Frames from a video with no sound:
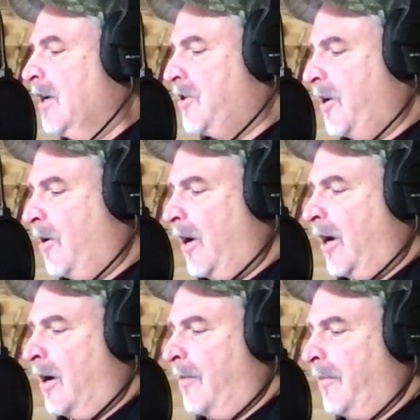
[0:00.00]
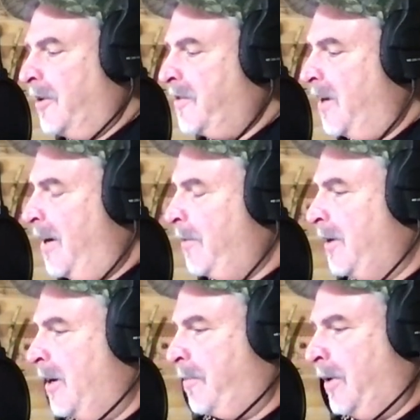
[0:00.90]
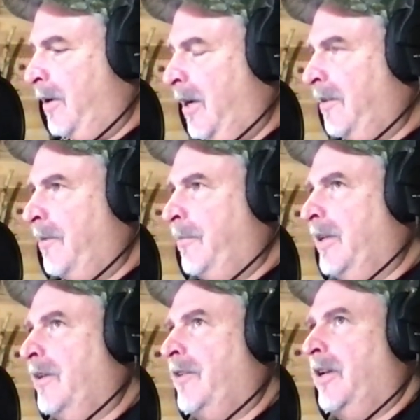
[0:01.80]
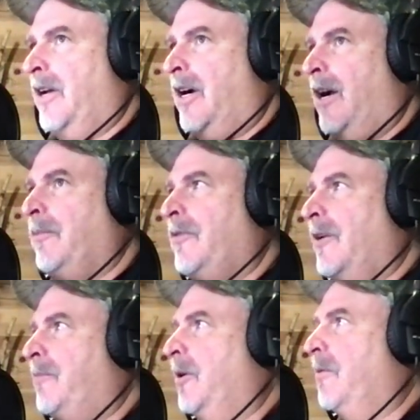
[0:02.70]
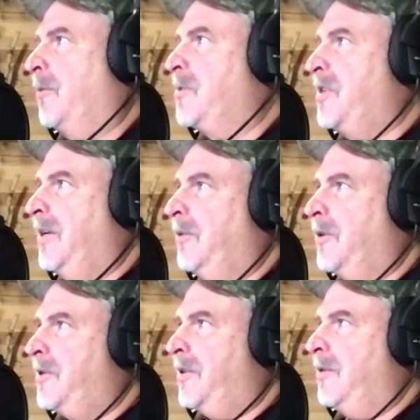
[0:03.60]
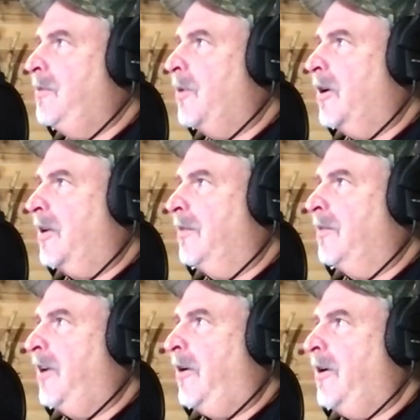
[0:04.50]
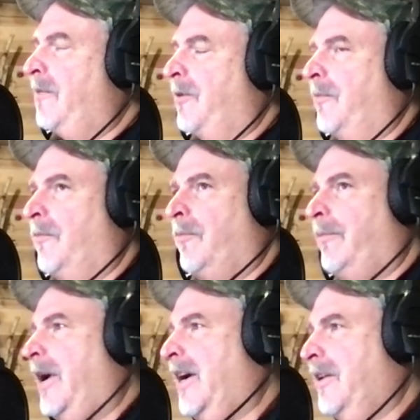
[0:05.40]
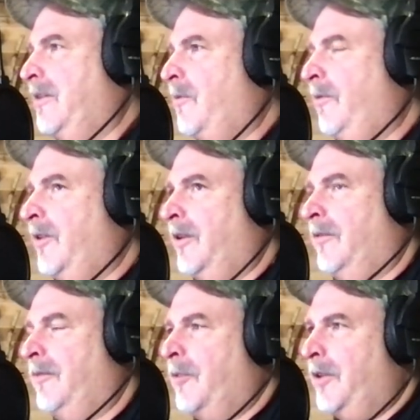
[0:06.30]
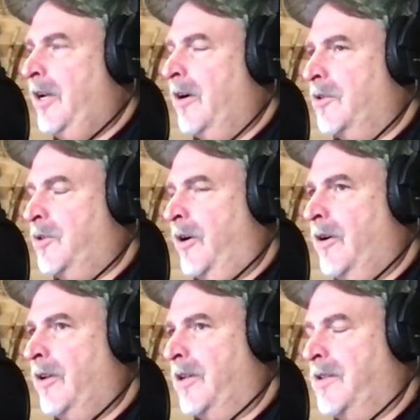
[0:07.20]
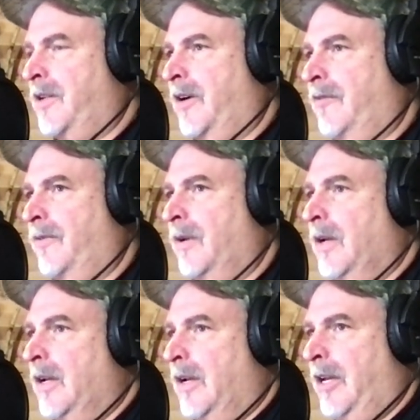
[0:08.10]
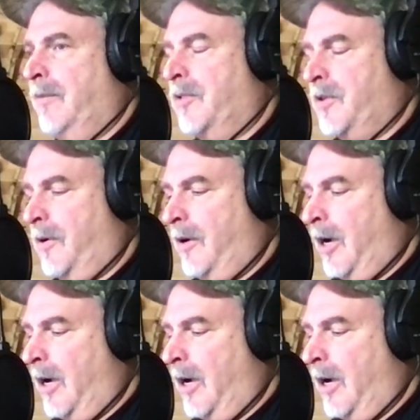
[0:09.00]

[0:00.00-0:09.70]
So, listen, I've been up and I moved up here from St. Louis. I knew Mark and Terry from back in the when they all started and stuff in Missouri.